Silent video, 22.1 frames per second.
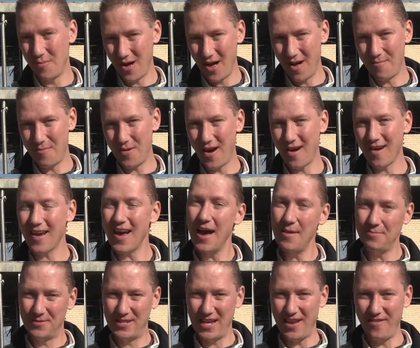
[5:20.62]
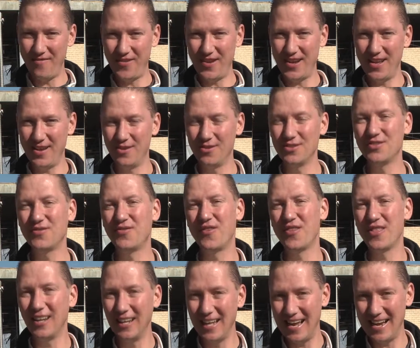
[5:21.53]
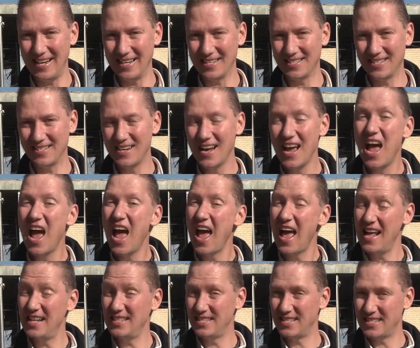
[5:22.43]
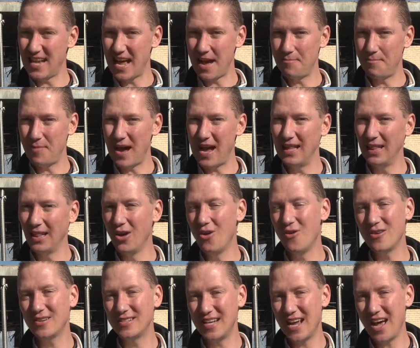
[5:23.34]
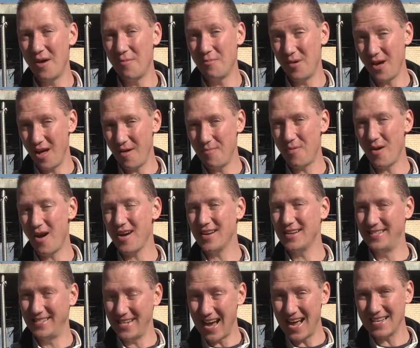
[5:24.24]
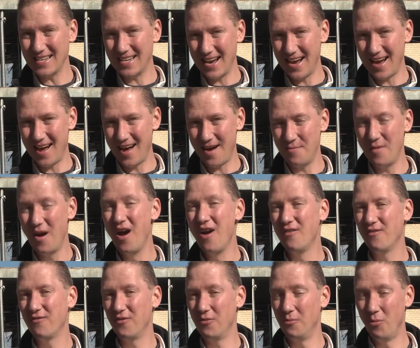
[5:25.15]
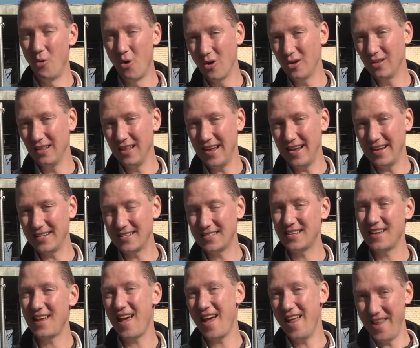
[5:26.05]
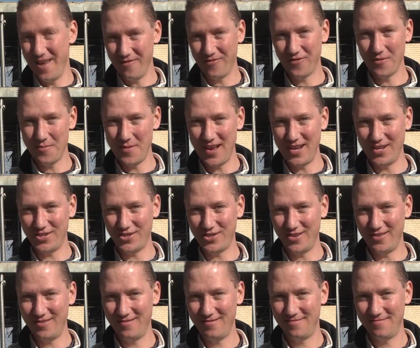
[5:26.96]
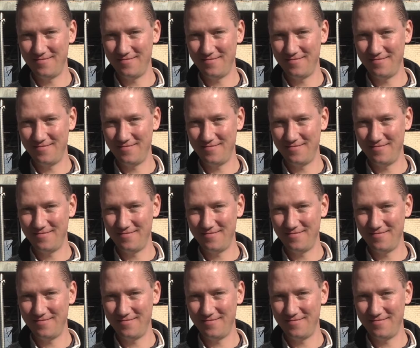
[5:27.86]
Ballpark update videos for the latest. And stop by lowertownballpark.com for more links and information.